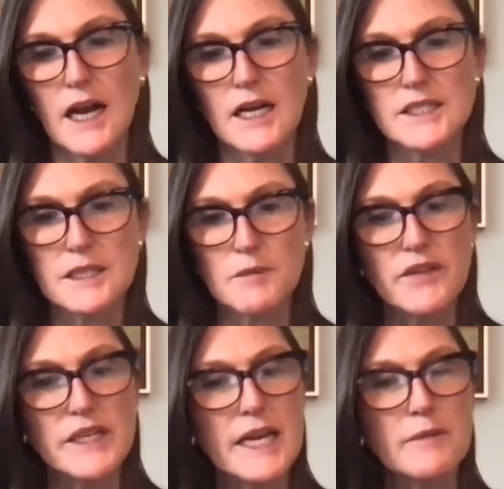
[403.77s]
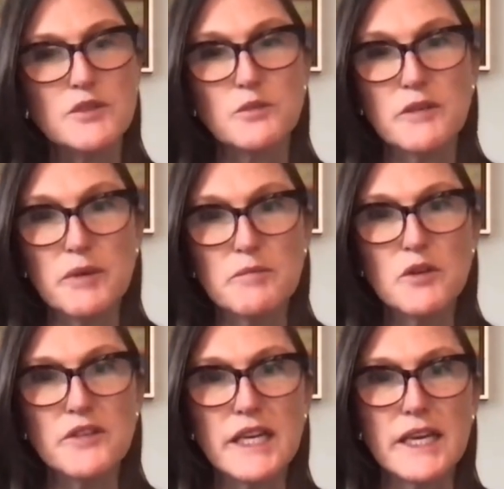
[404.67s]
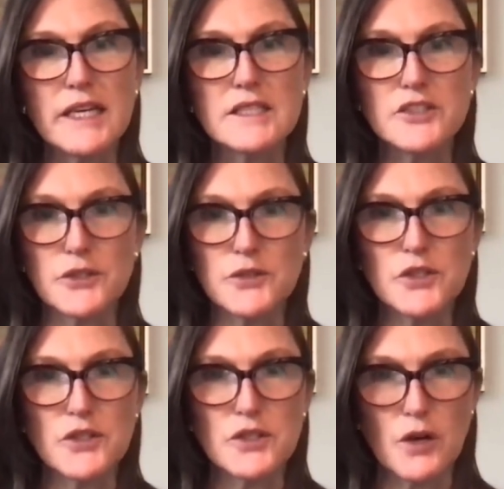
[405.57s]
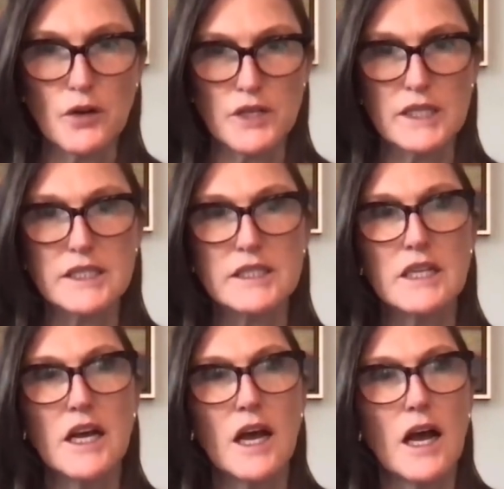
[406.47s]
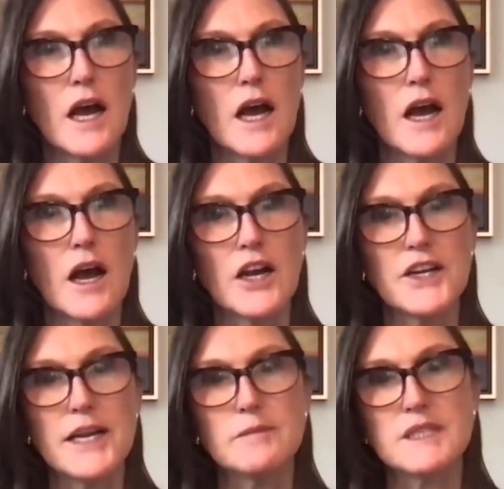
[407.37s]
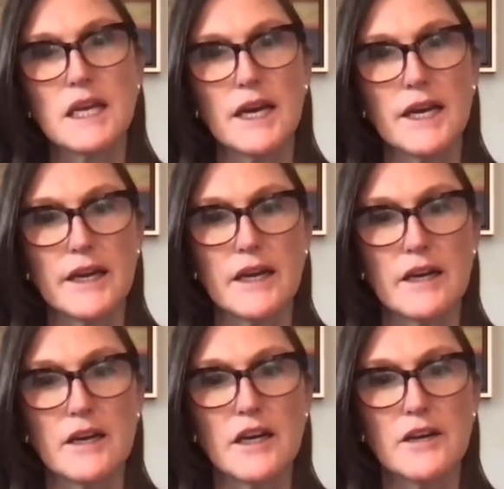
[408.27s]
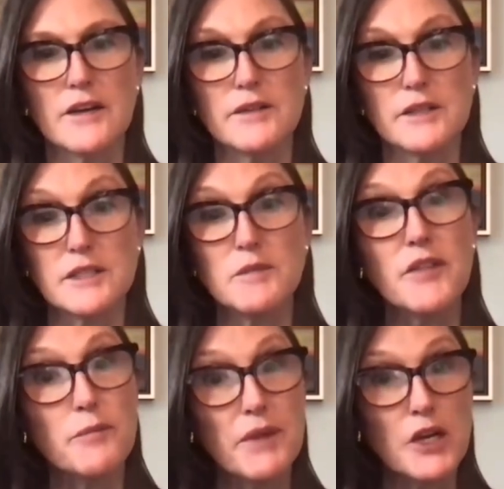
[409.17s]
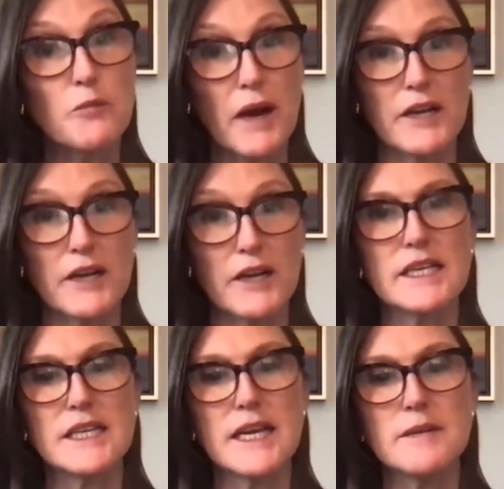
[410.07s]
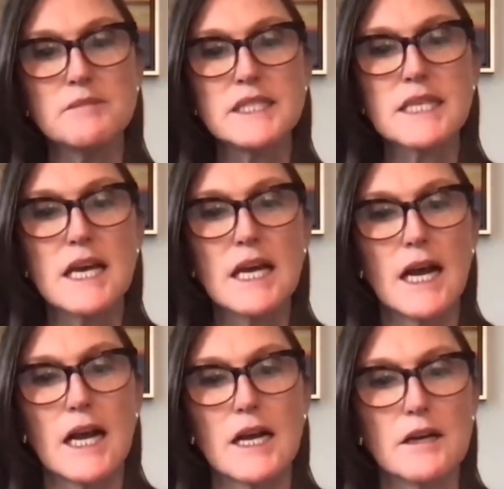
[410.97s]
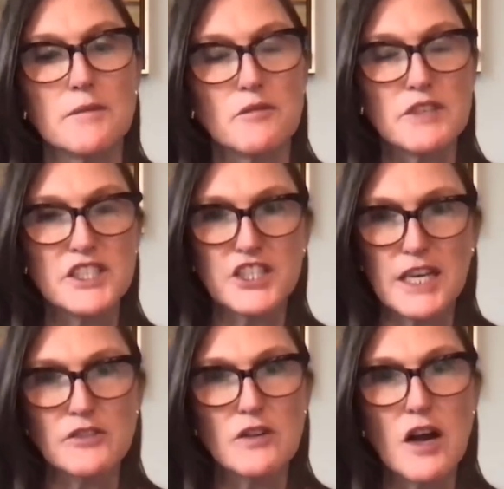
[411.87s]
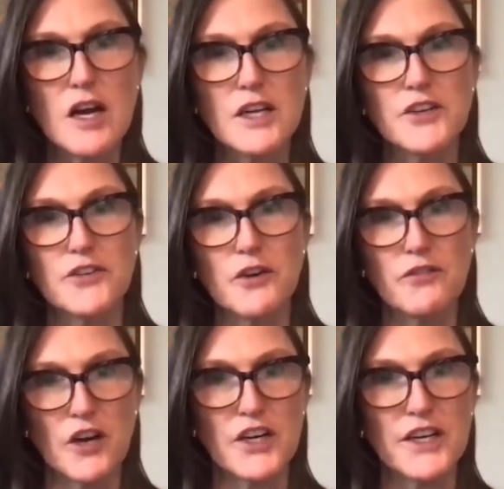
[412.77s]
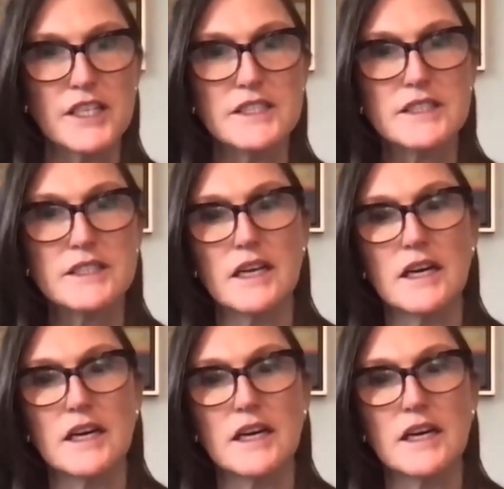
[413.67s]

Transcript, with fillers: Some of the names we've been moving into, you'll notice, are names like some of the bigger biotech names, Regeneron, Novartis,